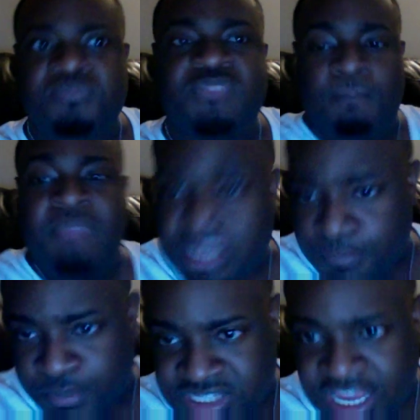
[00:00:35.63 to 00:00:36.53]
the meat
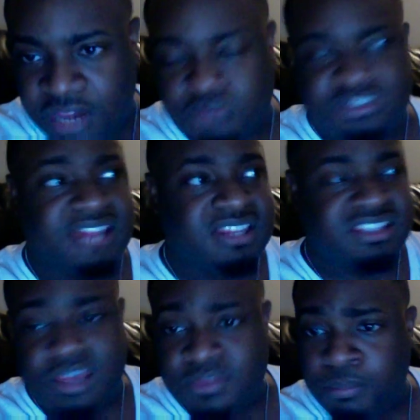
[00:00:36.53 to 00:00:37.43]
and potatoes, not this
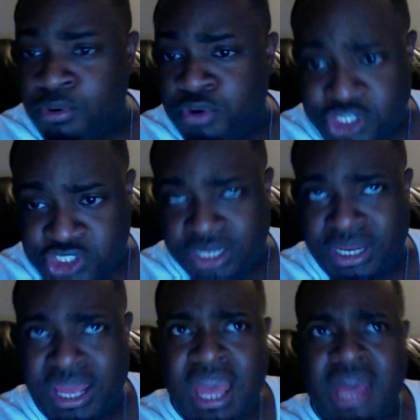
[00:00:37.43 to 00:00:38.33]
other bullshit.